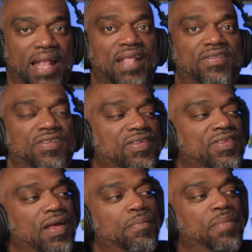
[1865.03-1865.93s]
And it's just
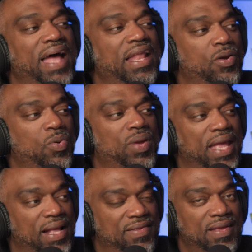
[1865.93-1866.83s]
somebody who
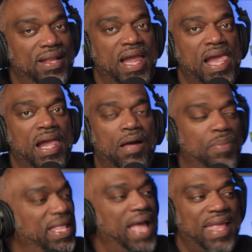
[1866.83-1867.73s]
gets it.
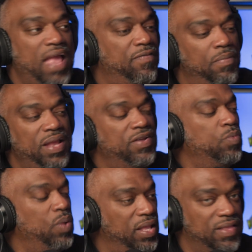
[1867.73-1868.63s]
But that came from me
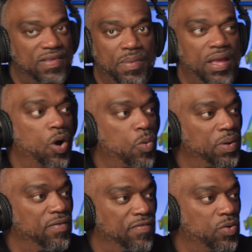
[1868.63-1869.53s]
just willing to be
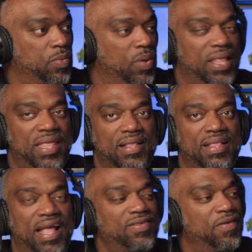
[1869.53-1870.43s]
open and vulnerable. I think
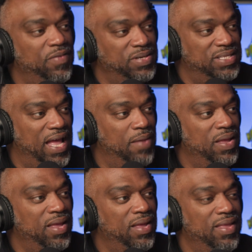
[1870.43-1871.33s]
that's the first step.
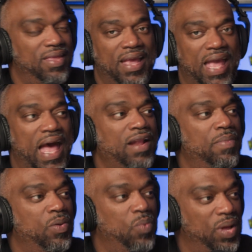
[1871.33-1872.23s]
You got to
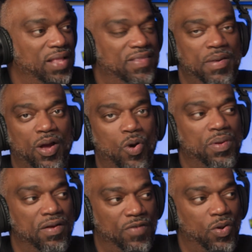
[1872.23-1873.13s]
be willing to be
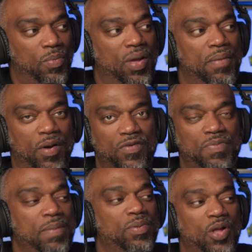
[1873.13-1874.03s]
open and vulnerable. And most
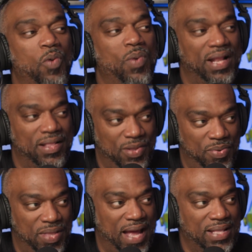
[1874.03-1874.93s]
people don't want to
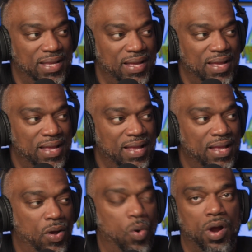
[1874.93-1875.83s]
do that.
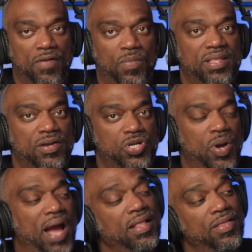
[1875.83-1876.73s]
Or what they're
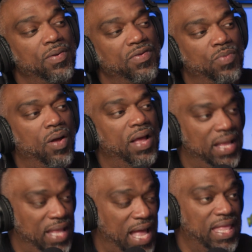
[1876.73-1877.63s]
trying to do as well, I
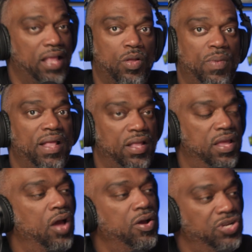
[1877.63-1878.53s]
think a little bit in the
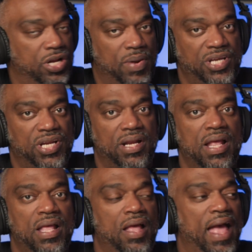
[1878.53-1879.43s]
younger generation,
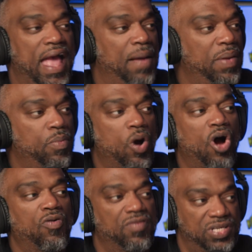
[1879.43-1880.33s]
people
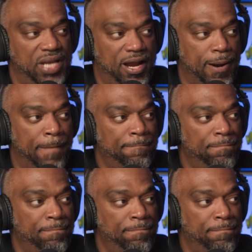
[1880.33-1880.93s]
overshare.